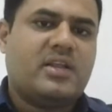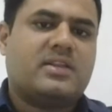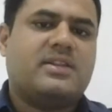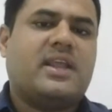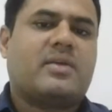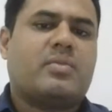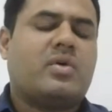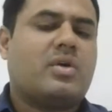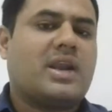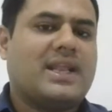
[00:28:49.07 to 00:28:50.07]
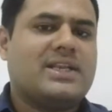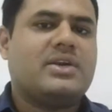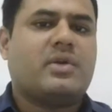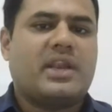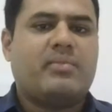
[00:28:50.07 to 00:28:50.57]
they are more likely to
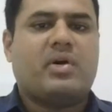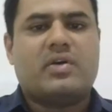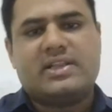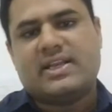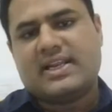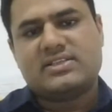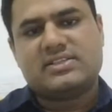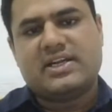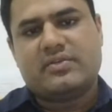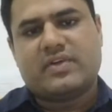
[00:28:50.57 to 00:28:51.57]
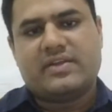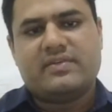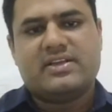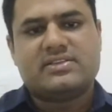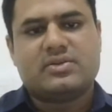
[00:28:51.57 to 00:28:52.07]
rebound in the next 3 to 5
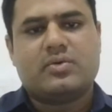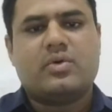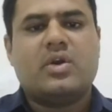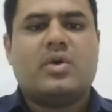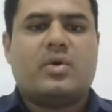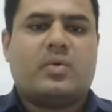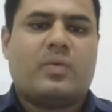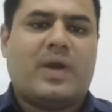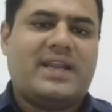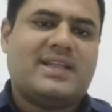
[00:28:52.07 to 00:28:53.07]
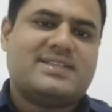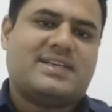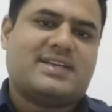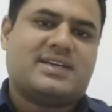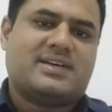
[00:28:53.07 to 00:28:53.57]
years. So why does it
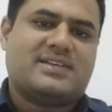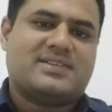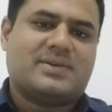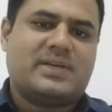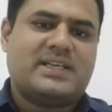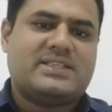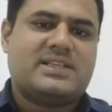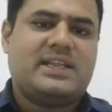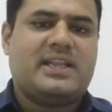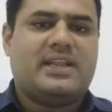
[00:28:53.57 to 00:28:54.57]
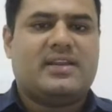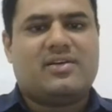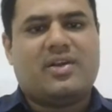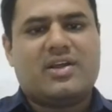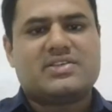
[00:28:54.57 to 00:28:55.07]
occur? So it is the
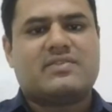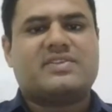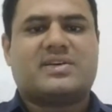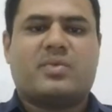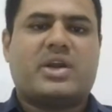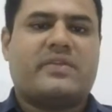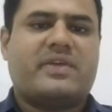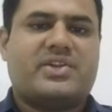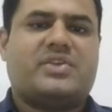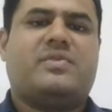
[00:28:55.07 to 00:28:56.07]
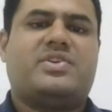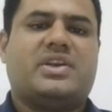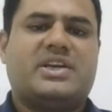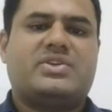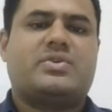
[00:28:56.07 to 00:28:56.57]
loss of that motivation which
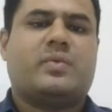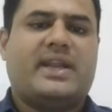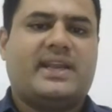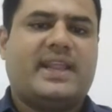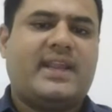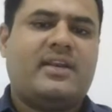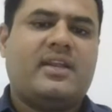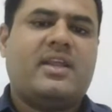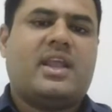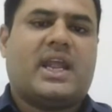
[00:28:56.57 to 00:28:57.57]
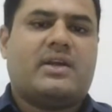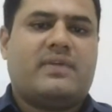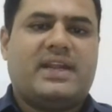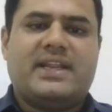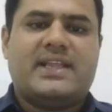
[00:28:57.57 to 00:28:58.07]
leads to weight gain, and
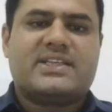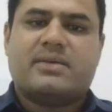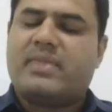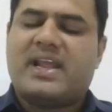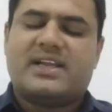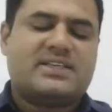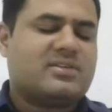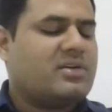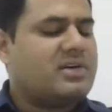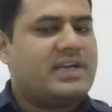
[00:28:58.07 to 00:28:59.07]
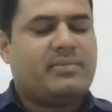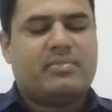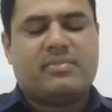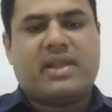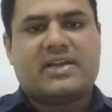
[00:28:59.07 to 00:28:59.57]
weight gains come back, it's already
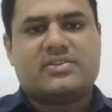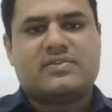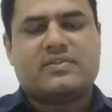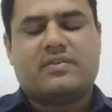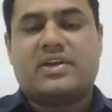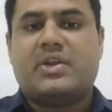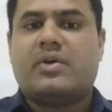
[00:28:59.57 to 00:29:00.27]
back to square one. Your